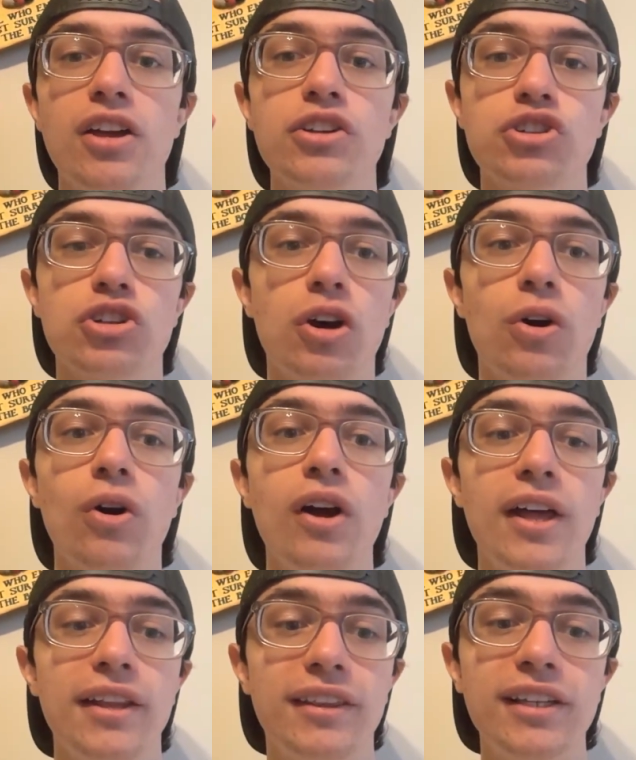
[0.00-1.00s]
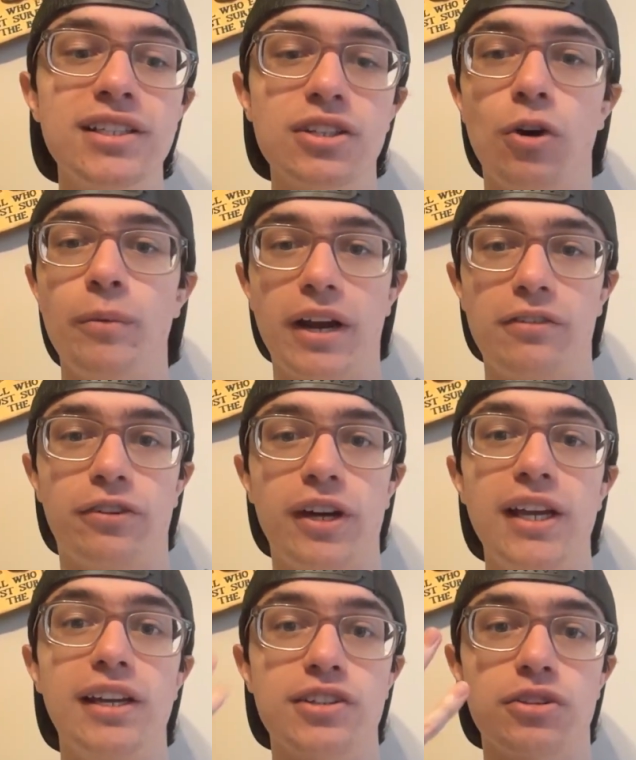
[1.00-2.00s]
So this Omega
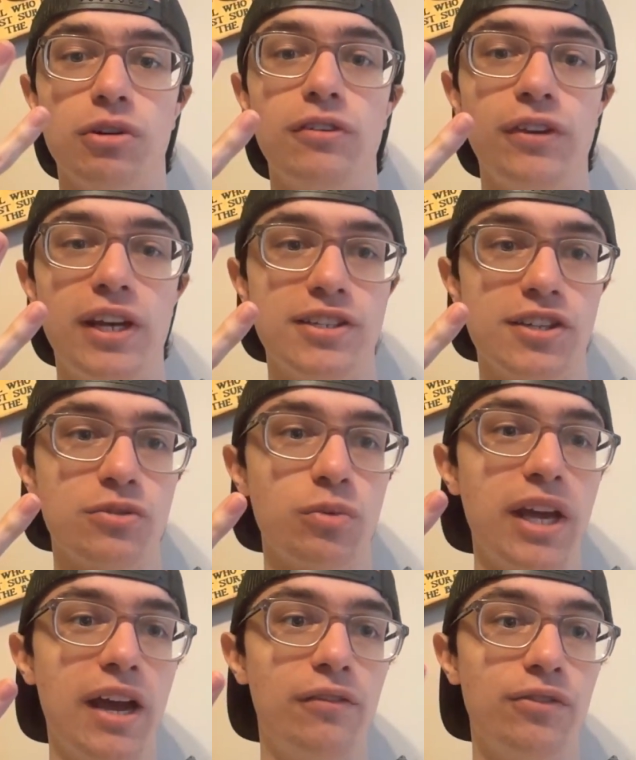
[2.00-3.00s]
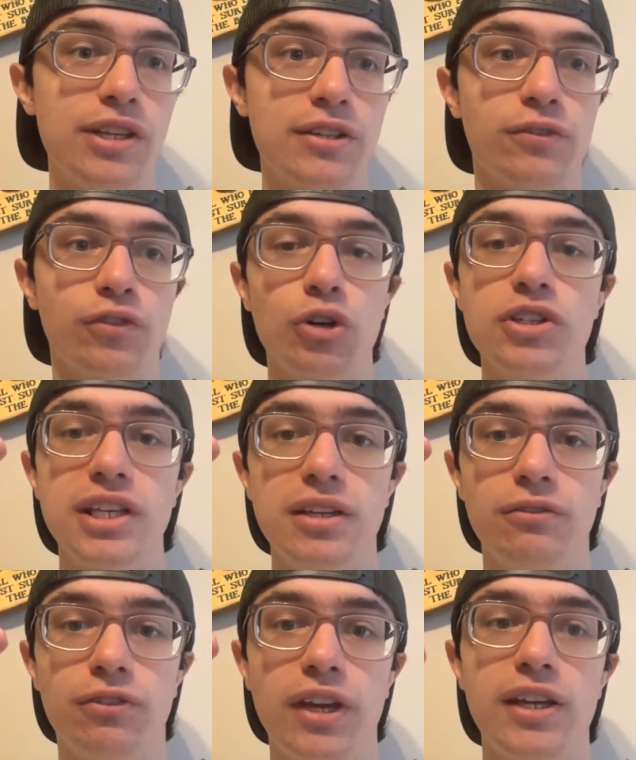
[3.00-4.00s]
fight, it is 3 phases. We have this first
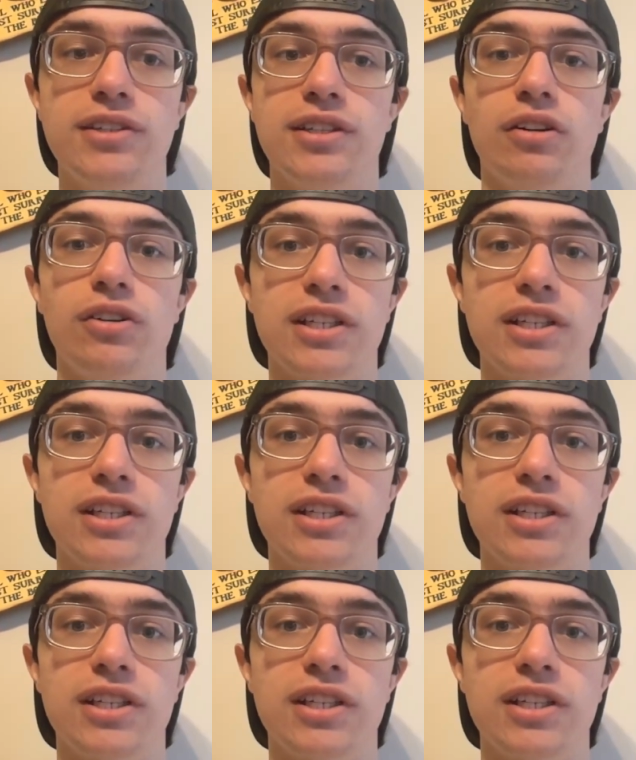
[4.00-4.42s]
int phase, there is